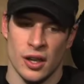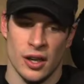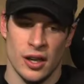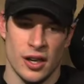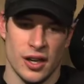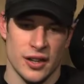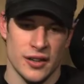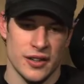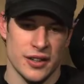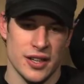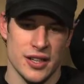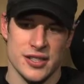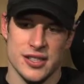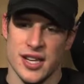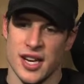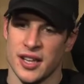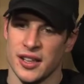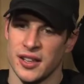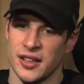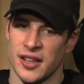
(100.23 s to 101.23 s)
I think
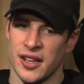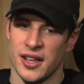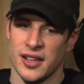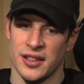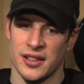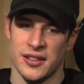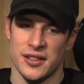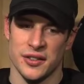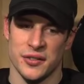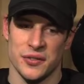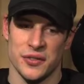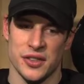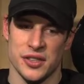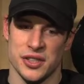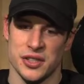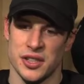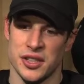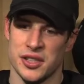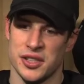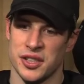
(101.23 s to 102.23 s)
exactly that. I think
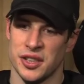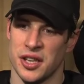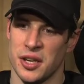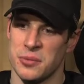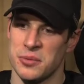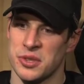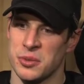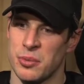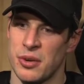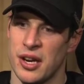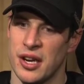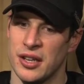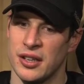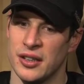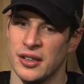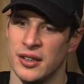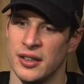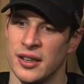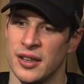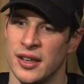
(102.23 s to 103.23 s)
frustration comes to
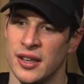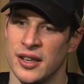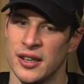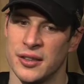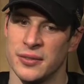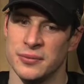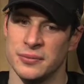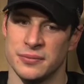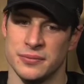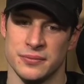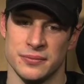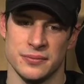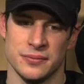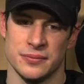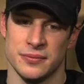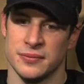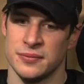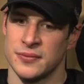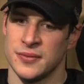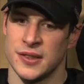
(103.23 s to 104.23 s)
mind. You know,
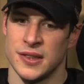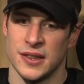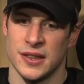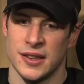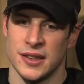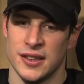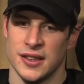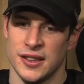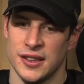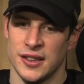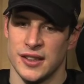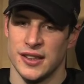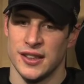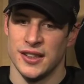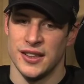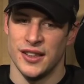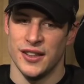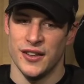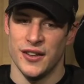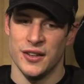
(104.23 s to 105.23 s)

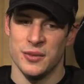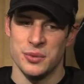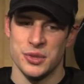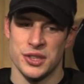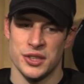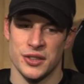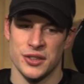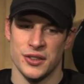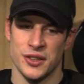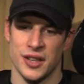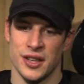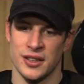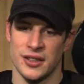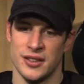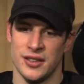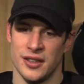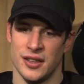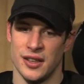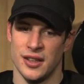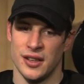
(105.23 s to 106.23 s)
I'm sure
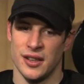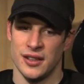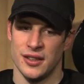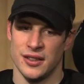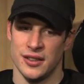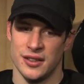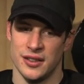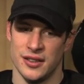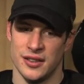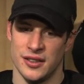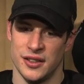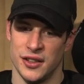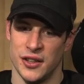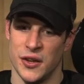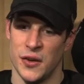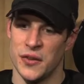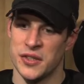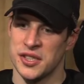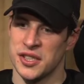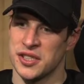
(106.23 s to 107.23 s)
that, you
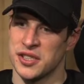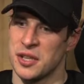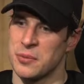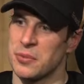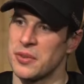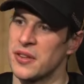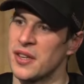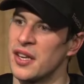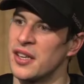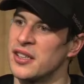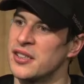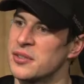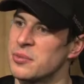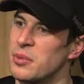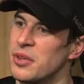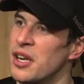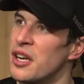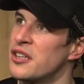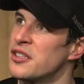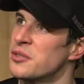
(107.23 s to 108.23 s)
know, this is something that has
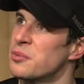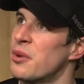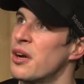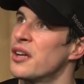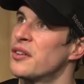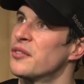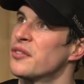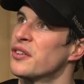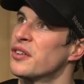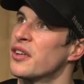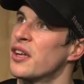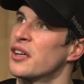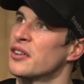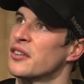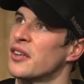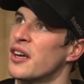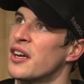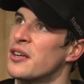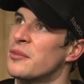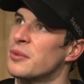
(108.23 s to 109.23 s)
been on his mind for a
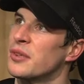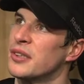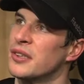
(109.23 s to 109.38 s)
long time.